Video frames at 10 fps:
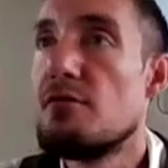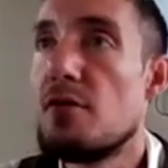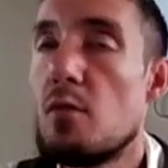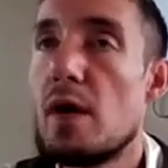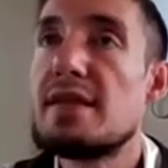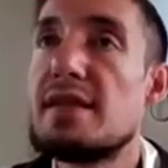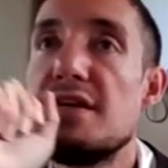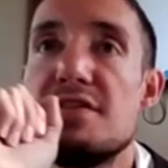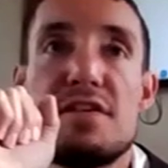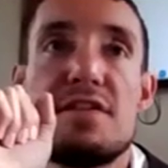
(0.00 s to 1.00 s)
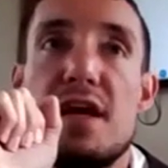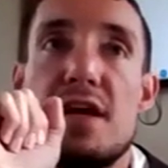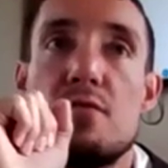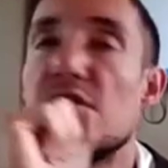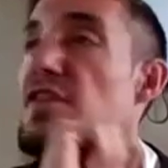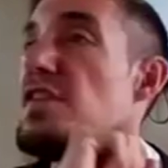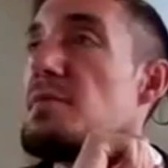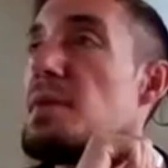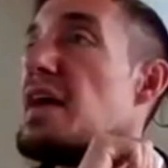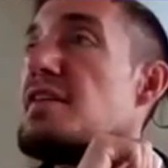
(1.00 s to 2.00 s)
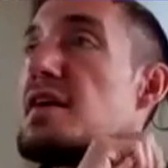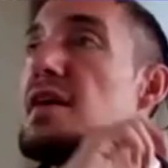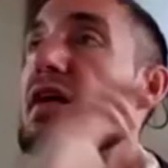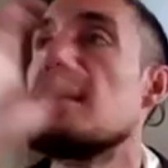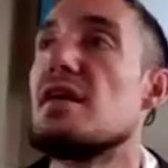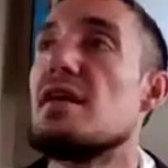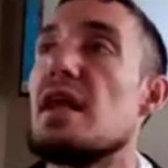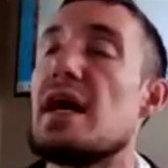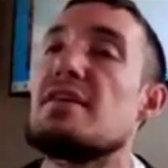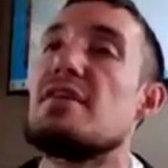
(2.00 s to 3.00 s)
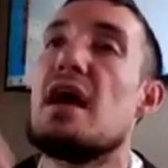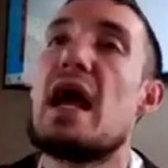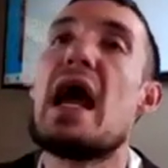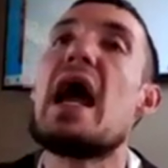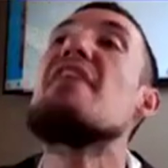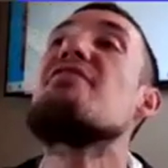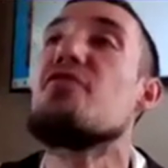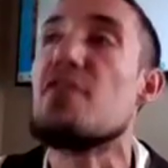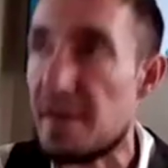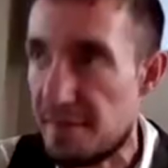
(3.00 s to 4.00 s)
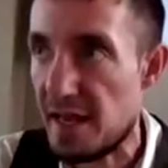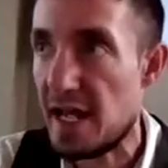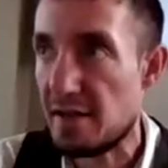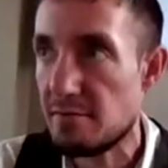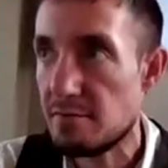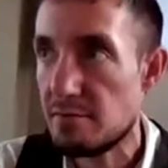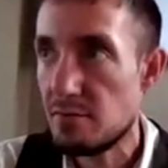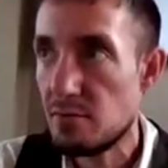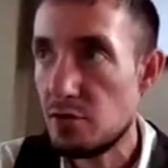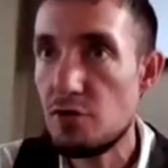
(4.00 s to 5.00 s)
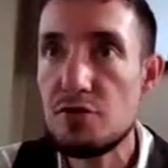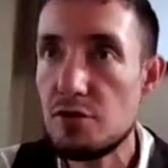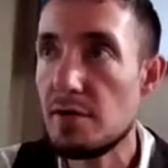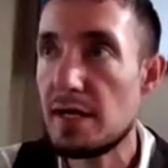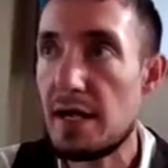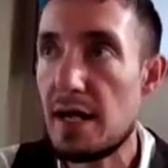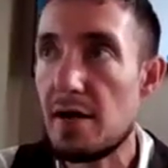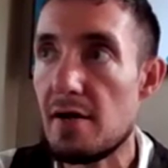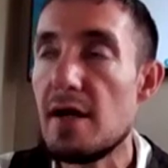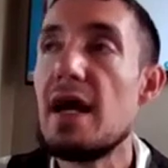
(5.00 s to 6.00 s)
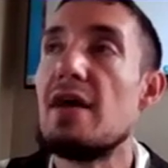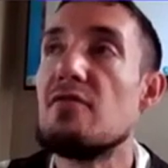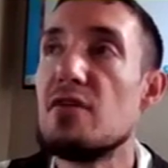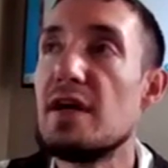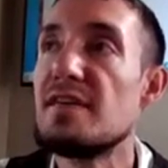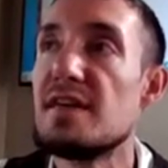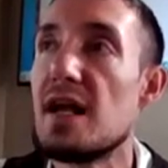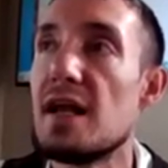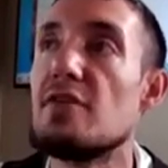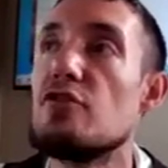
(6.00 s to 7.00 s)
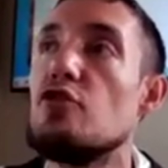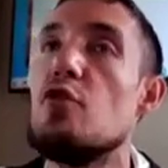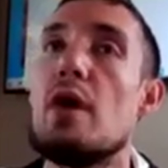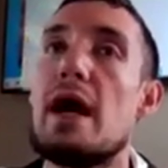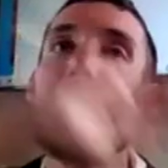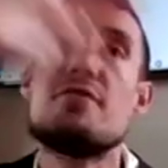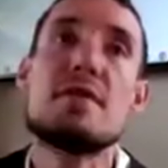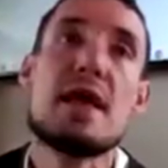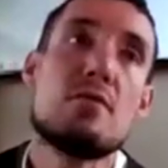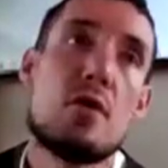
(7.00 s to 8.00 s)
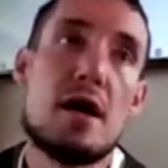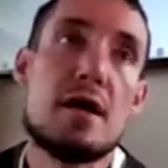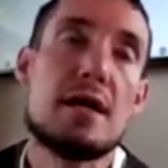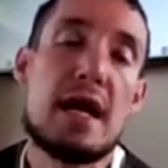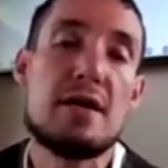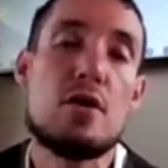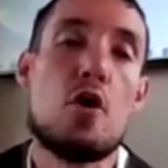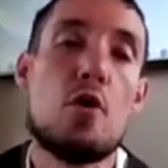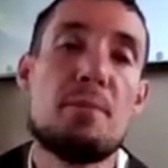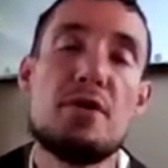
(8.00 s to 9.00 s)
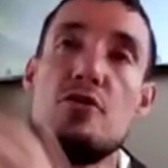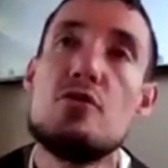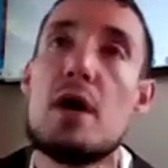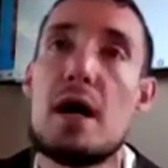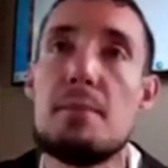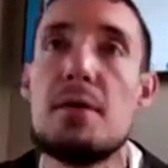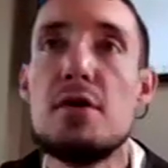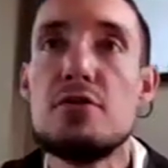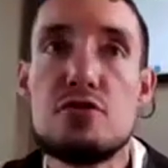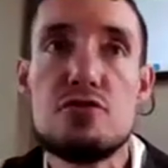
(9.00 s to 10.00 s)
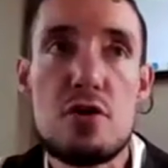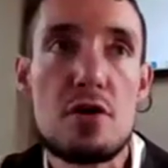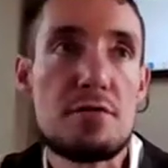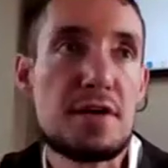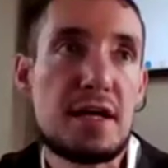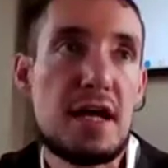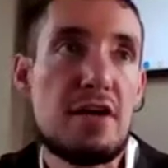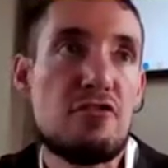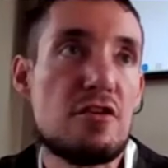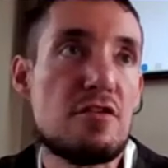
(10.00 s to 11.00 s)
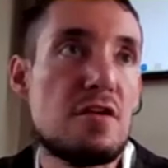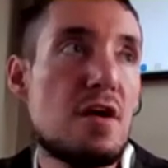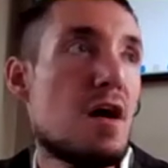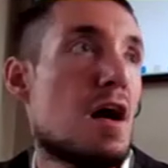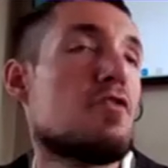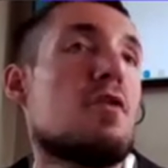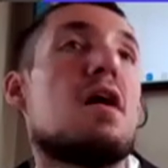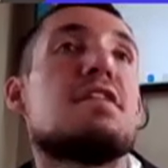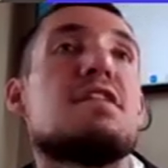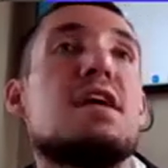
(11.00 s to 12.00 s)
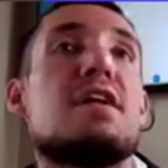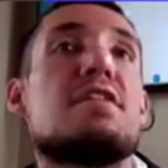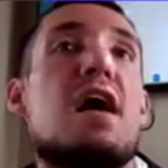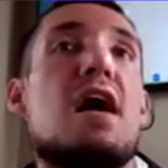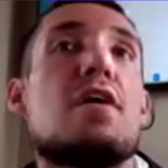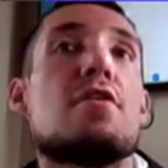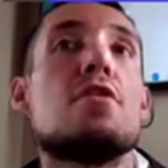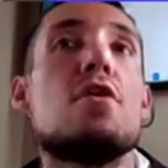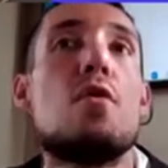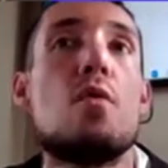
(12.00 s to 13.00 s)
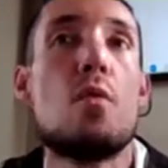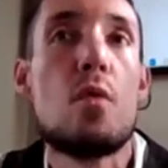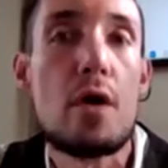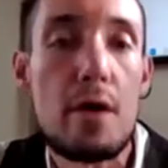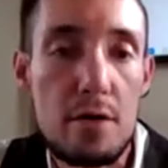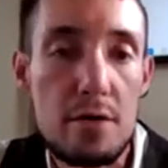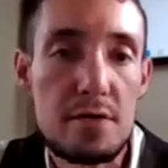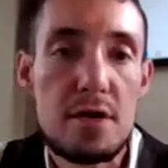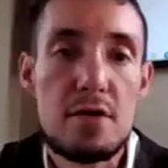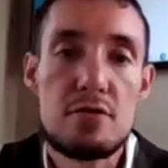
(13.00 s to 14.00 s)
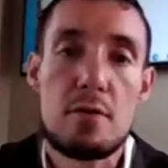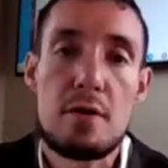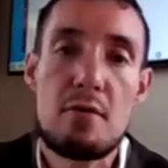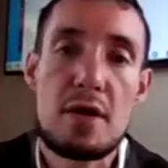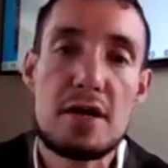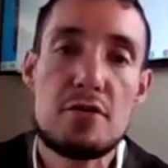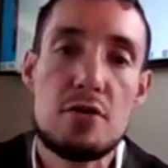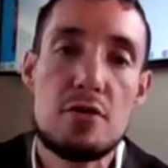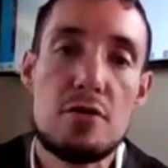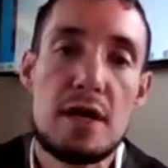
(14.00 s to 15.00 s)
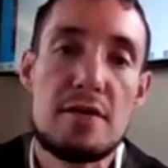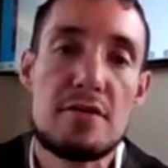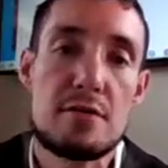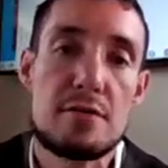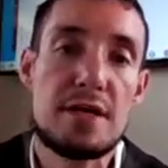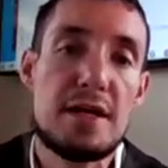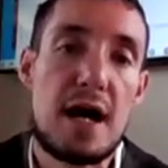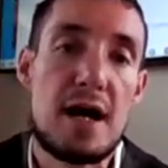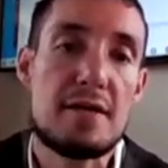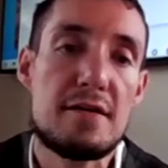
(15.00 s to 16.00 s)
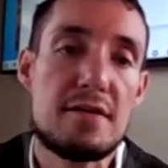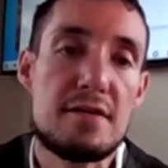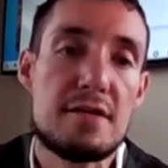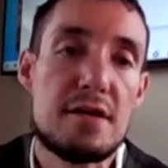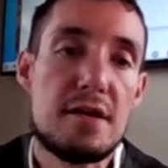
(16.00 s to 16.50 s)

for what they just did, which is they basically collect everything you do in there and resell it to whoever they want and open you up to notifications across the entire world. So what we want to do is 3 dots,